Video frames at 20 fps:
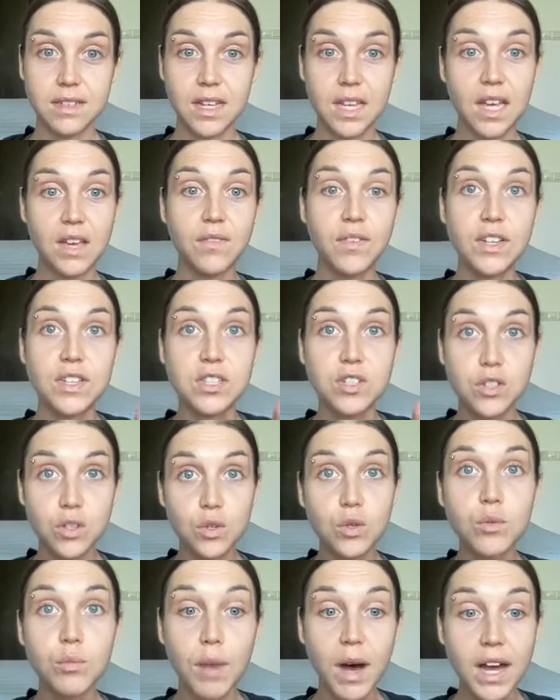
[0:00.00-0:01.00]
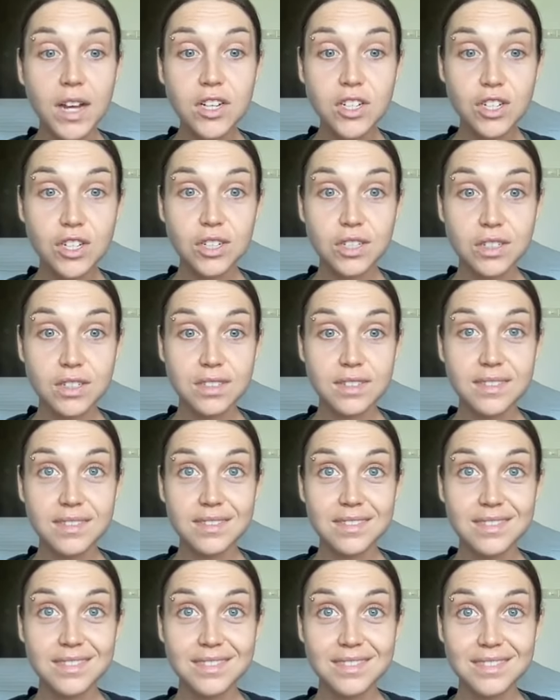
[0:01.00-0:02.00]
If it's too much,
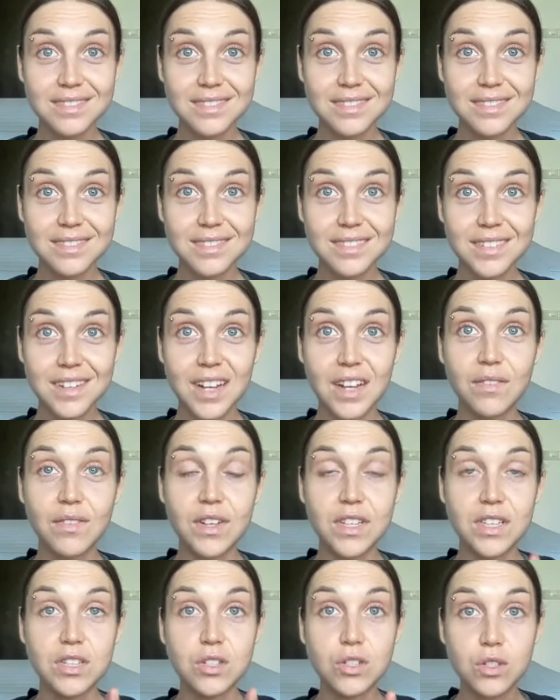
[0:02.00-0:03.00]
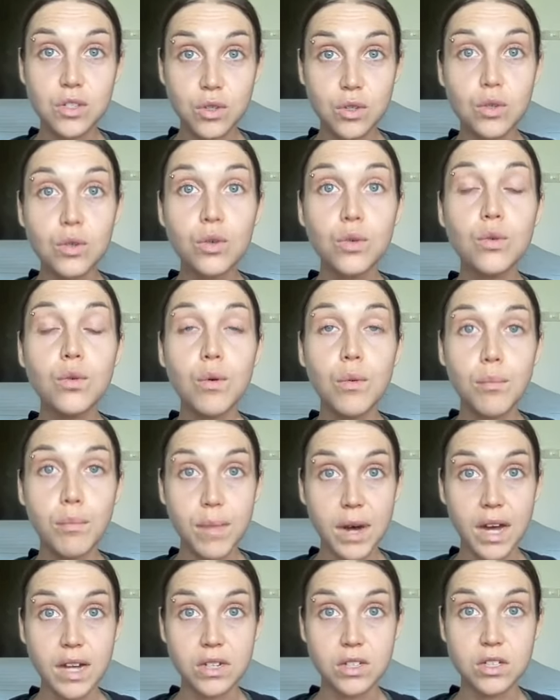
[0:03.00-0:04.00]
if it's too
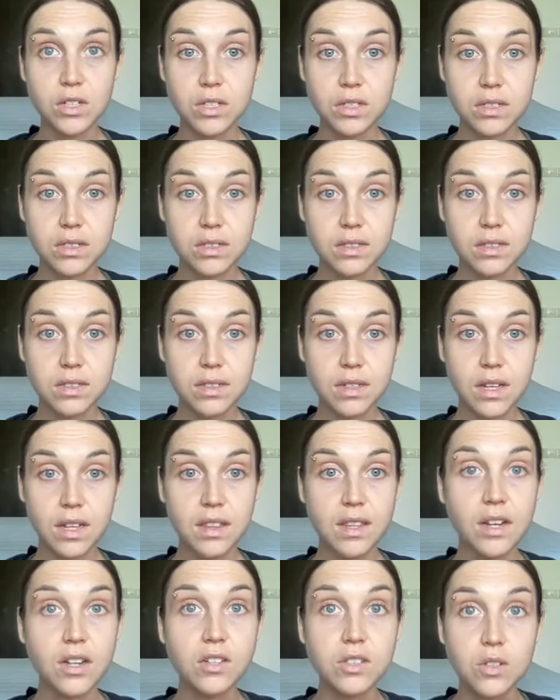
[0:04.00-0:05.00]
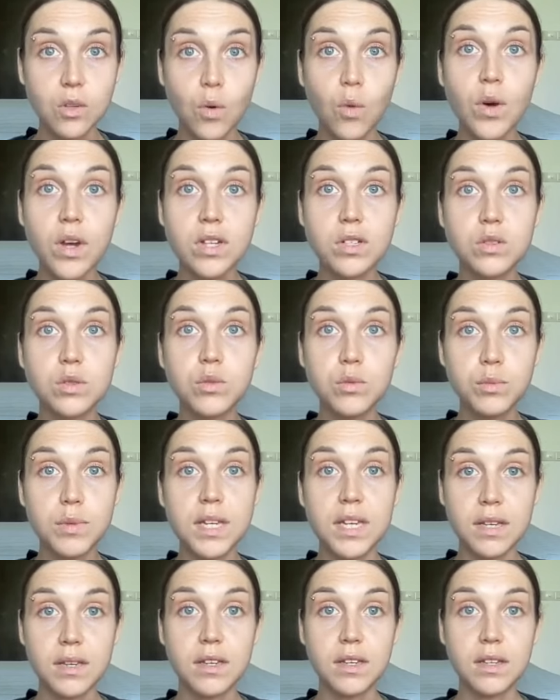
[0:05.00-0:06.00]
much, there's going to
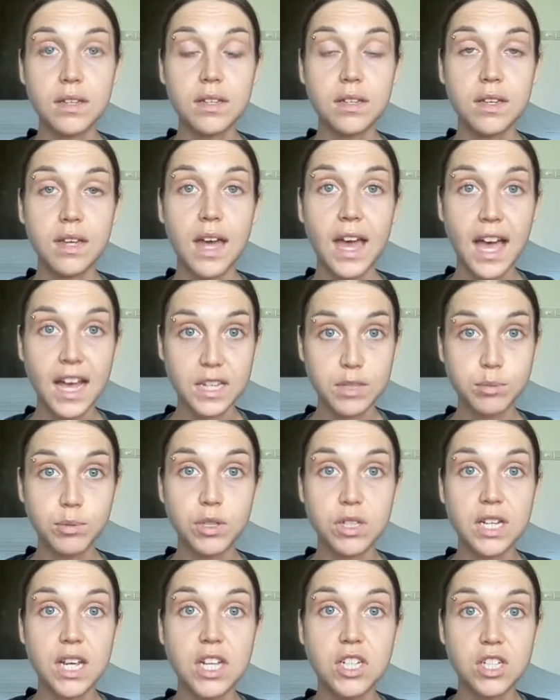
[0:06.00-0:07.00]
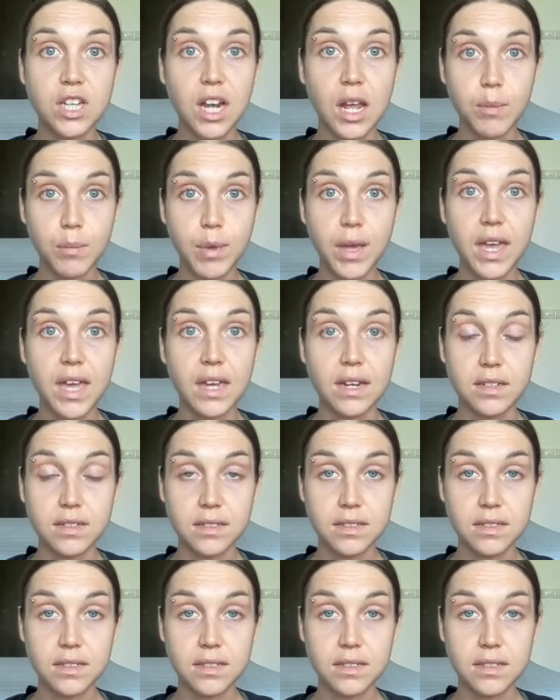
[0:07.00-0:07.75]
be exploitation and pain